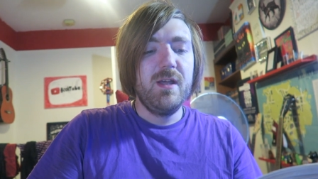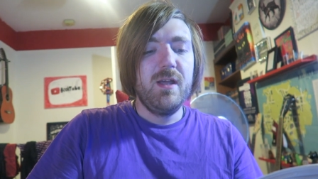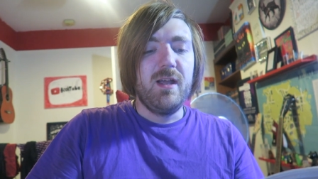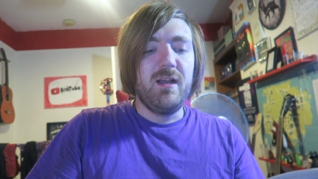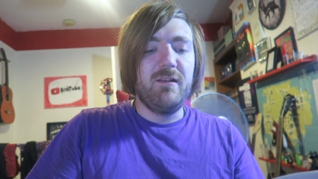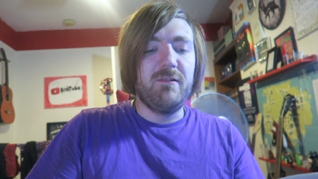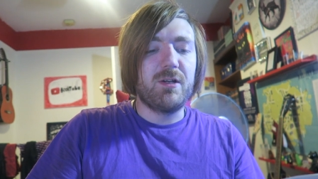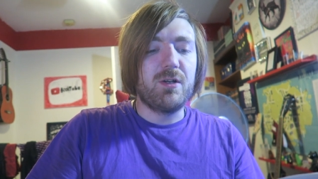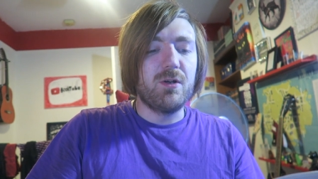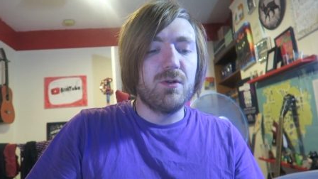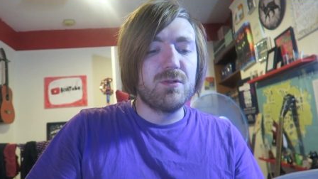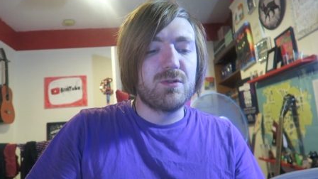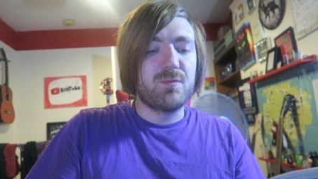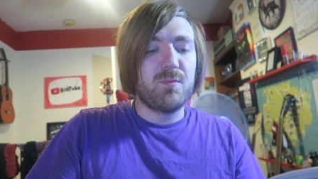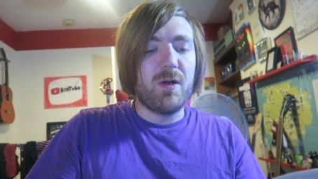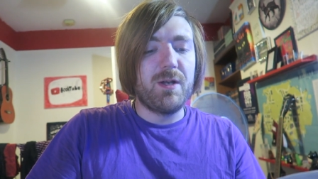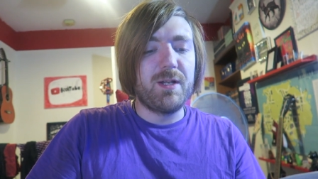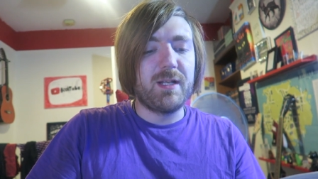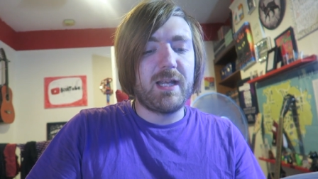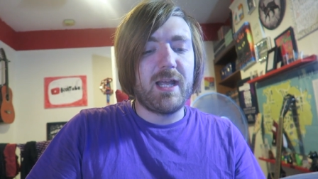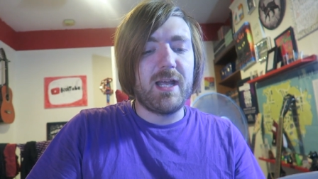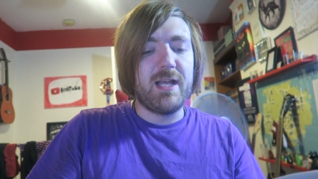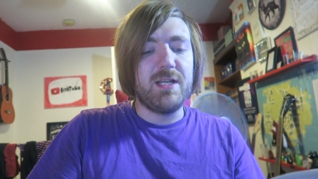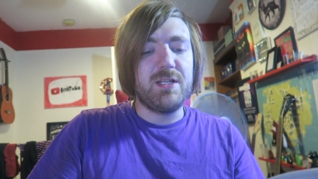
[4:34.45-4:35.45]
He recalls one
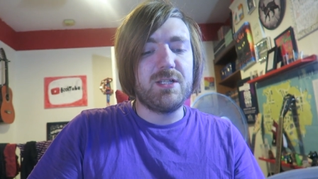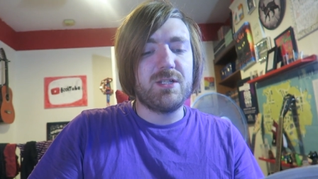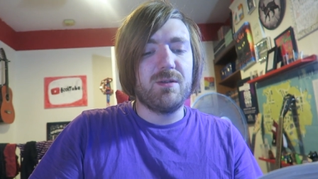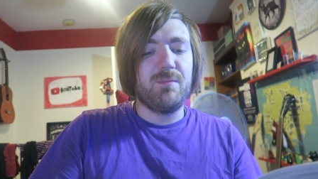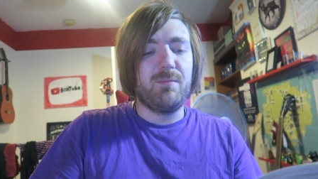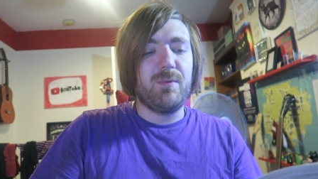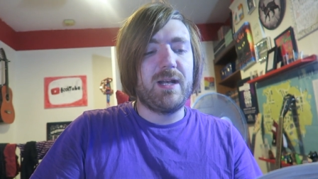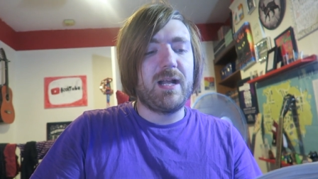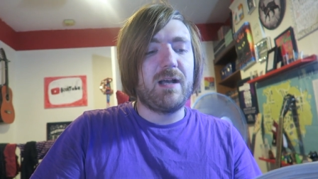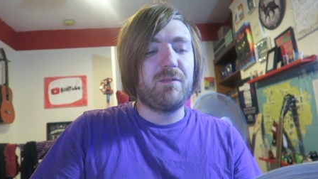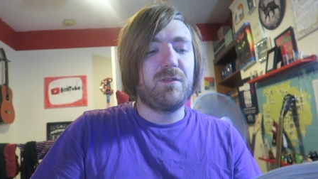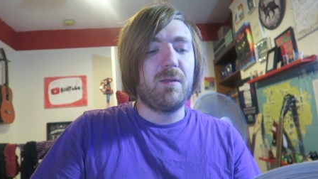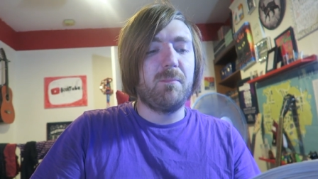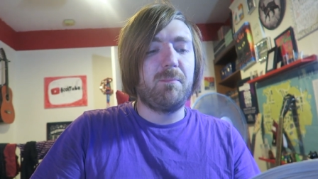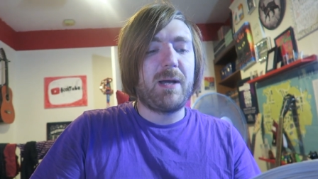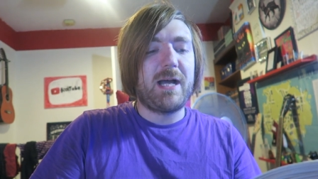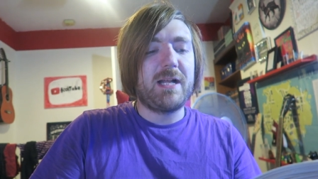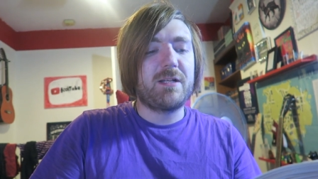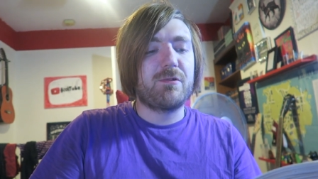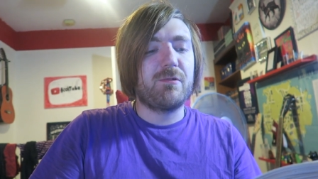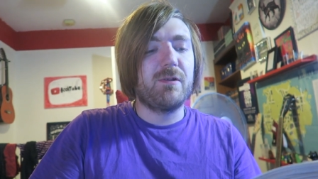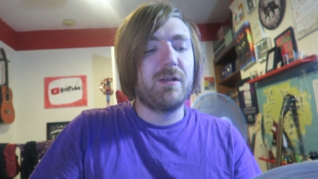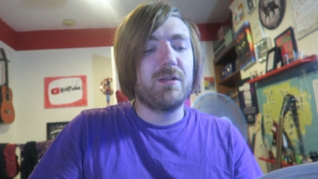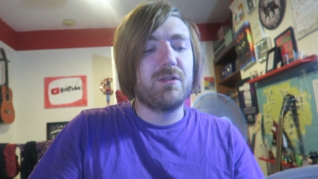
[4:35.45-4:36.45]
occasion when, after
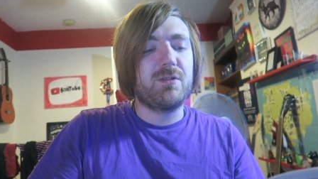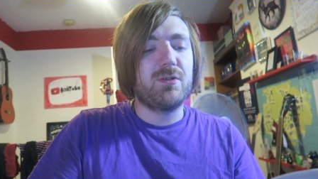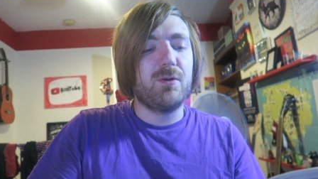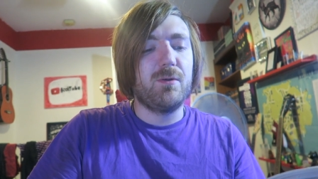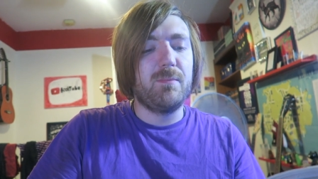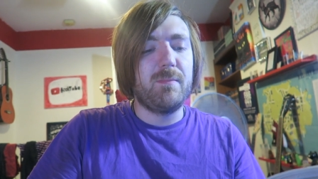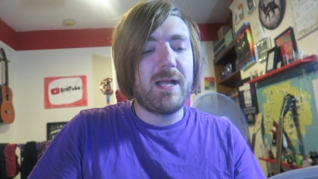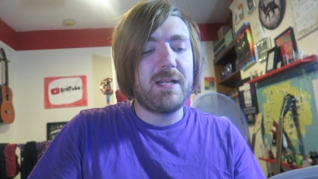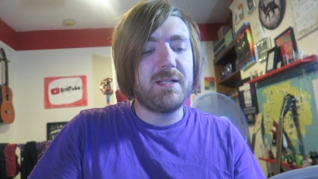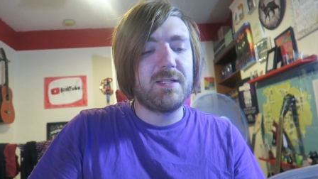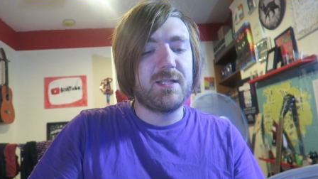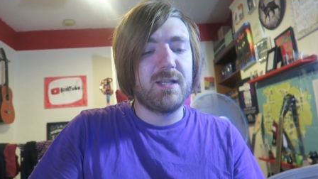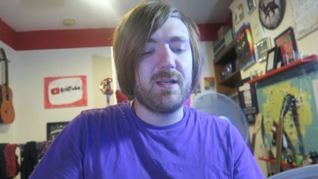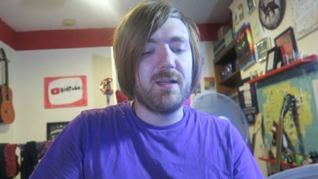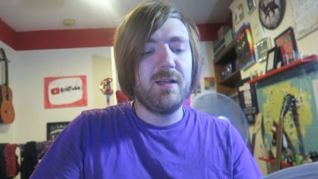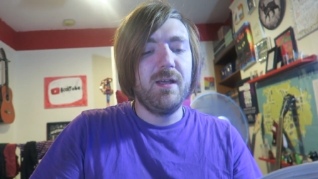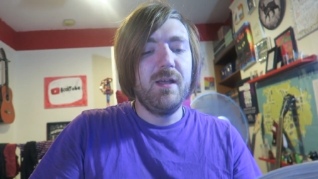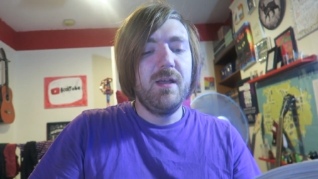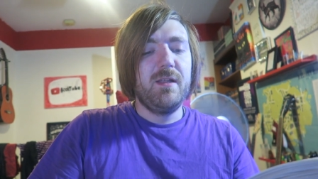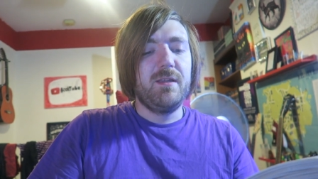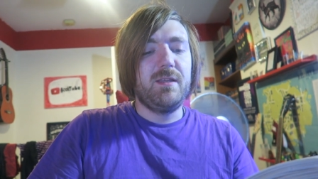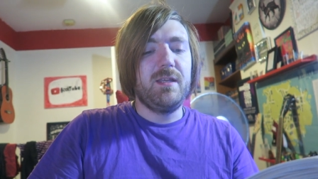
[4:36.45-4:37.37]
battering a tormentor,